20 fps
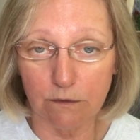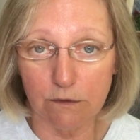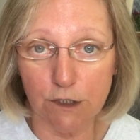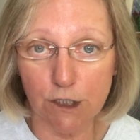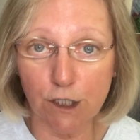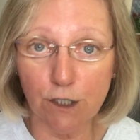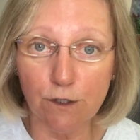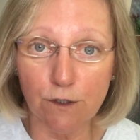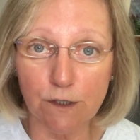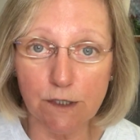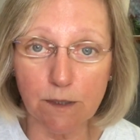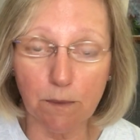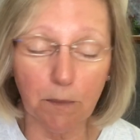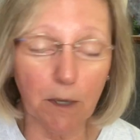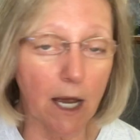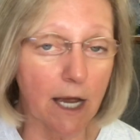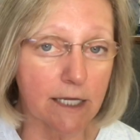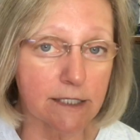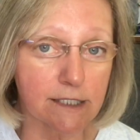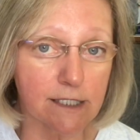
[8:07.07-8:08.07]
choose a
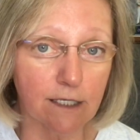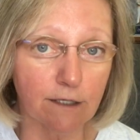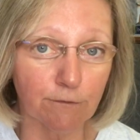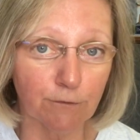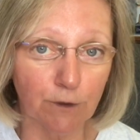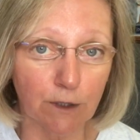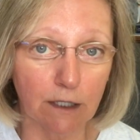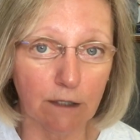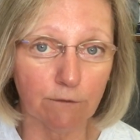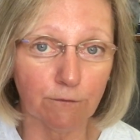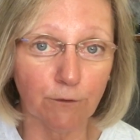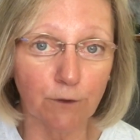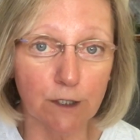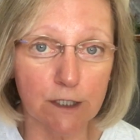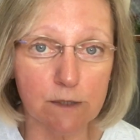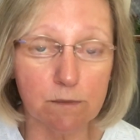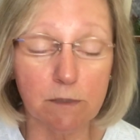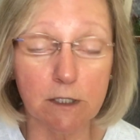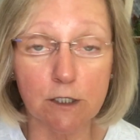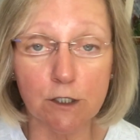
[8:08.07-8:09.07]
positive
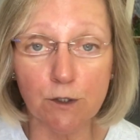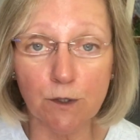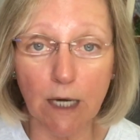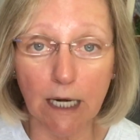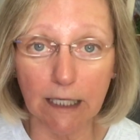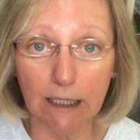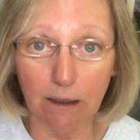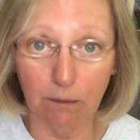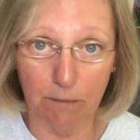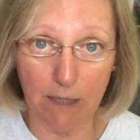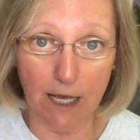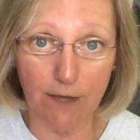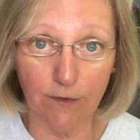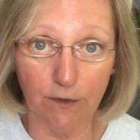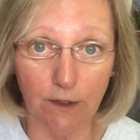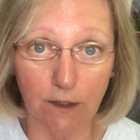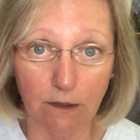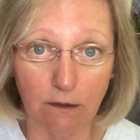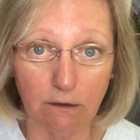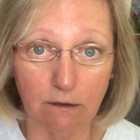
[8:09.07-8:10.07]
reinforcement training
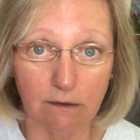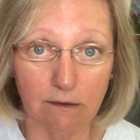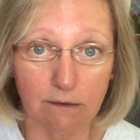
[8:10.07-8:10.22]
method?